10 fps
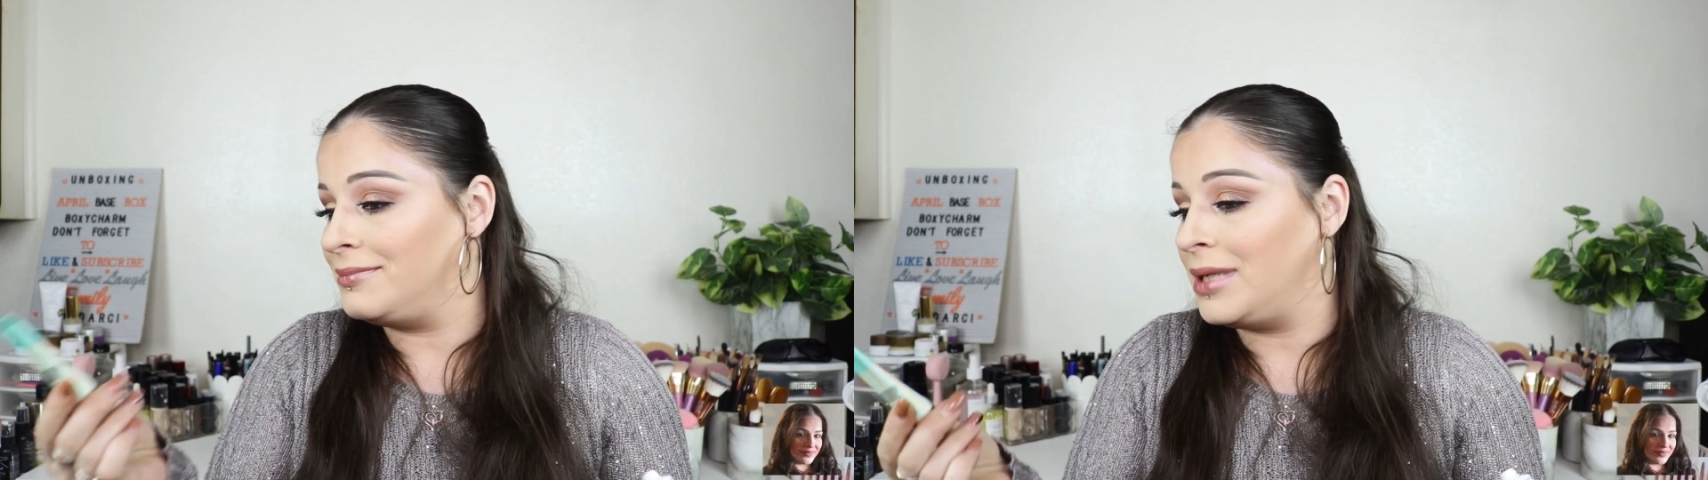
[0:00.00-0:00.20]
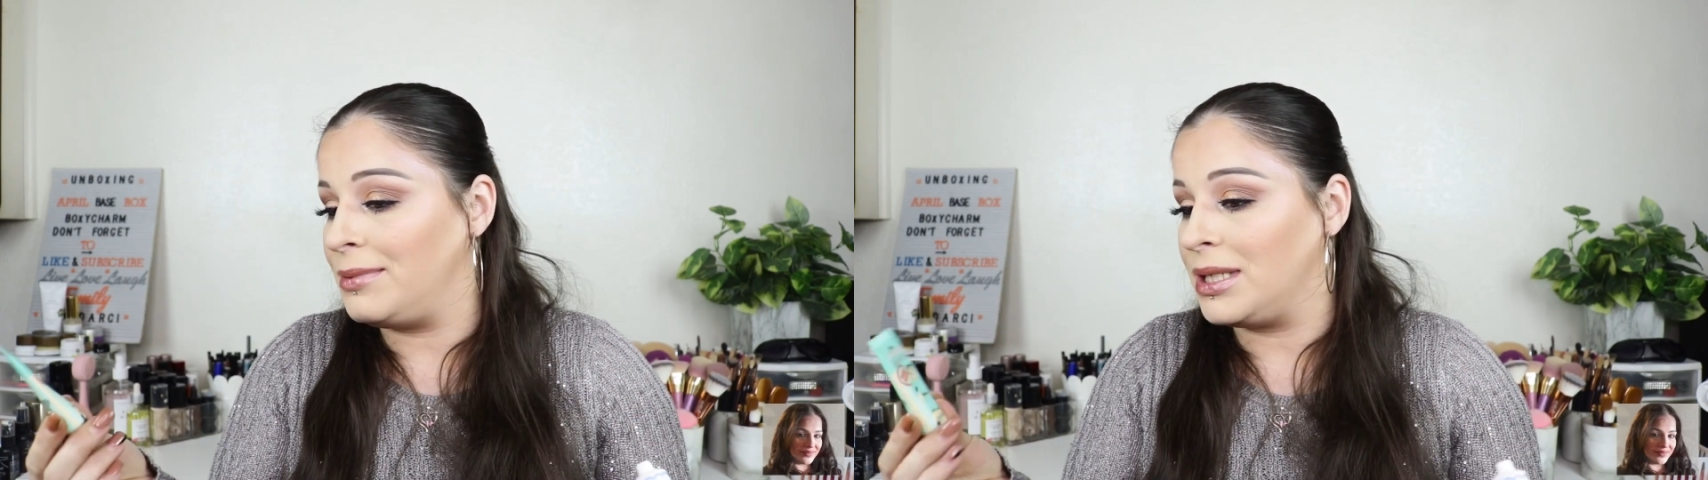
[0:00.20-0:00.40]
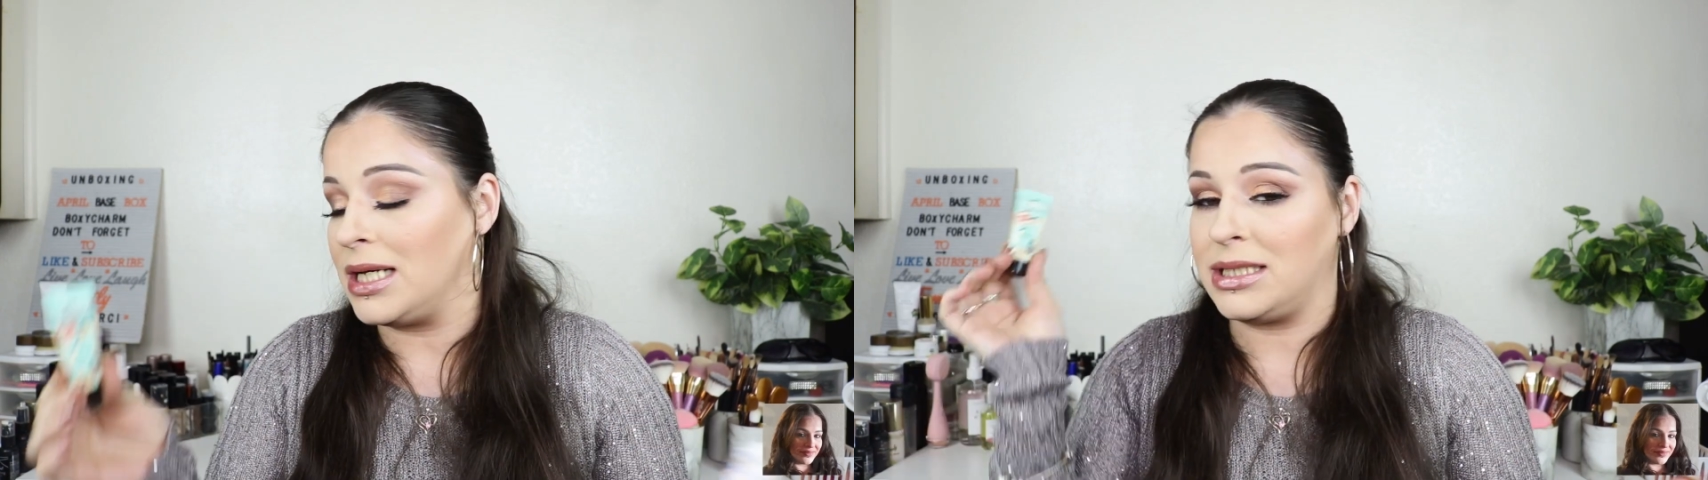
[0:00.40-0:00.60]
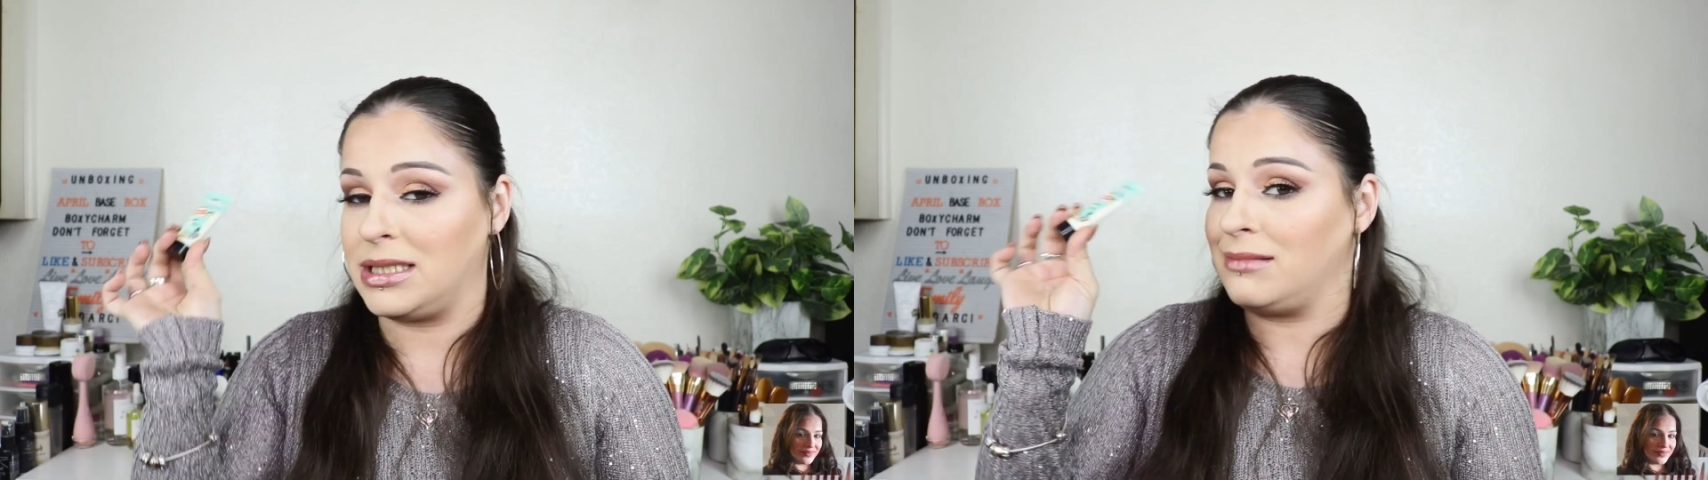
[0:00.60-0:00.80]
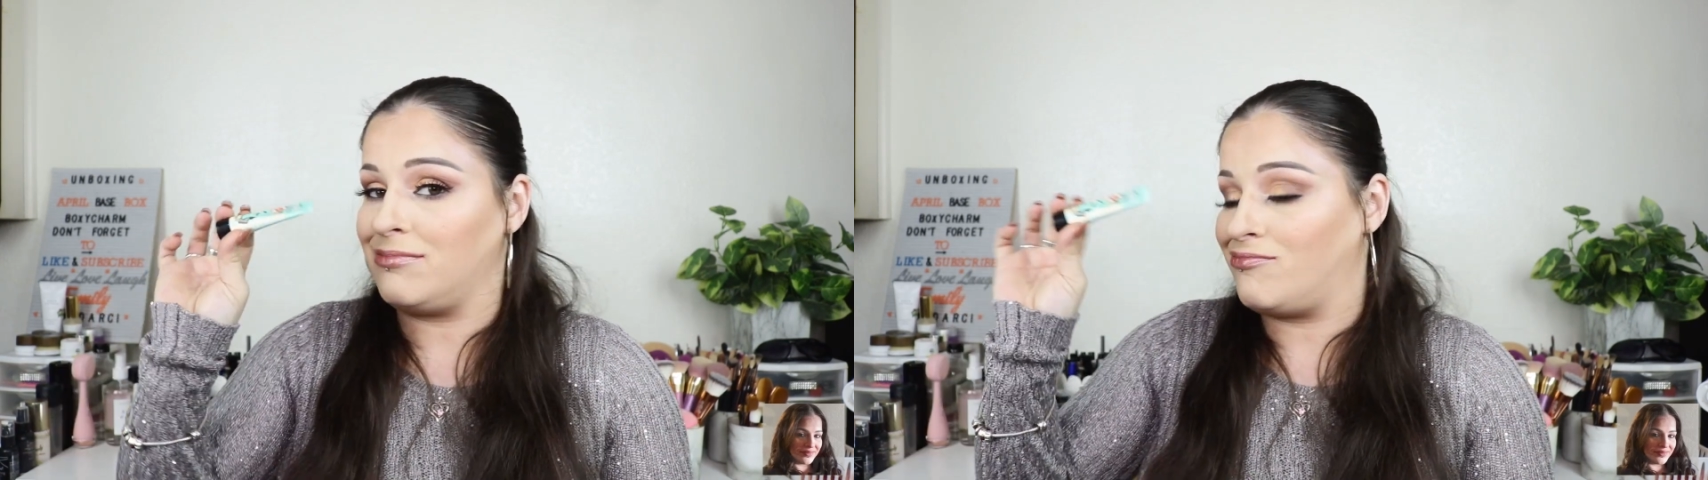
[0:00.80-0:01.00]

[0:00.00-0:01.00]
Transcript: Maybe because,